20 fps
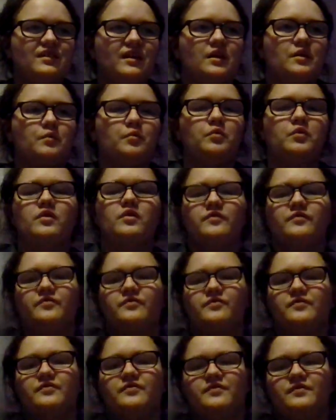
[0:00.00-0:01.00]

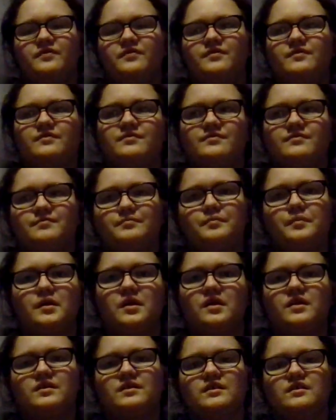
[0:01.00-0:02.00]
wolf
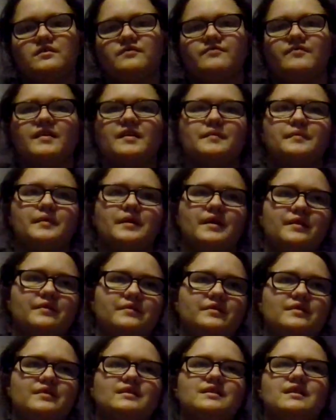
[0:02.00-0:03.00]
books, there's vampire
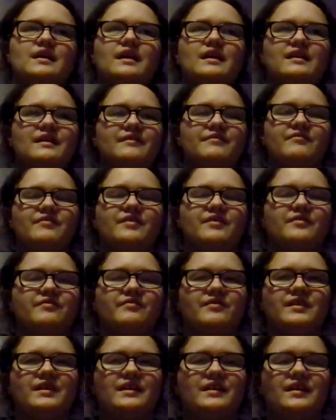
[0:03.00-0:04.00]
ones. I never
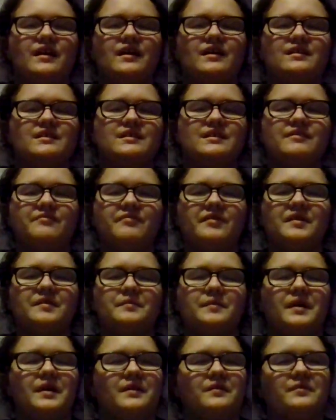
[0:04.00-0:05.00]
really got into the
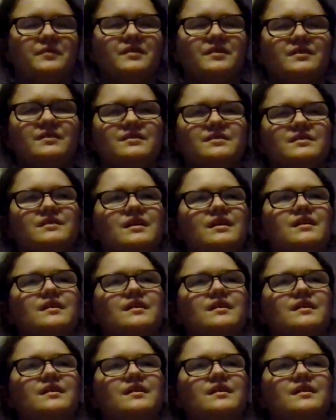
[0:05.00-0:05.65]
vampire ones.